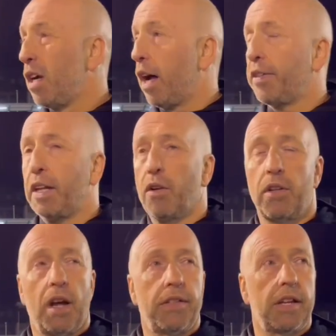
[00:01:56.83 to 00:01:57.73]
I think
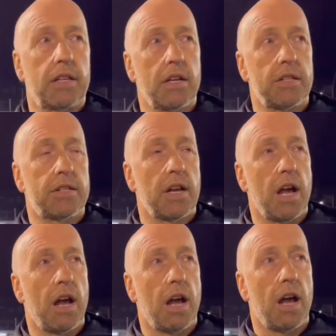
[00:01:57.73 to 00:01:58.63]

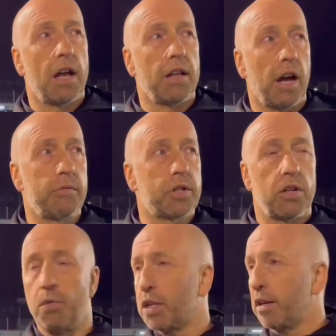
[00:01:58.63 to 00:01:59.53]
that home
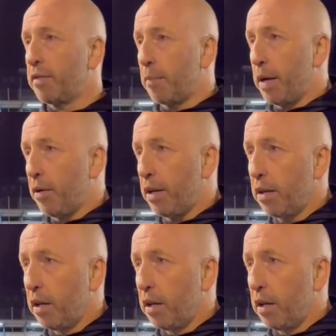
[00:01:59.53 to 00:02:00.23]
side's always going to have their period,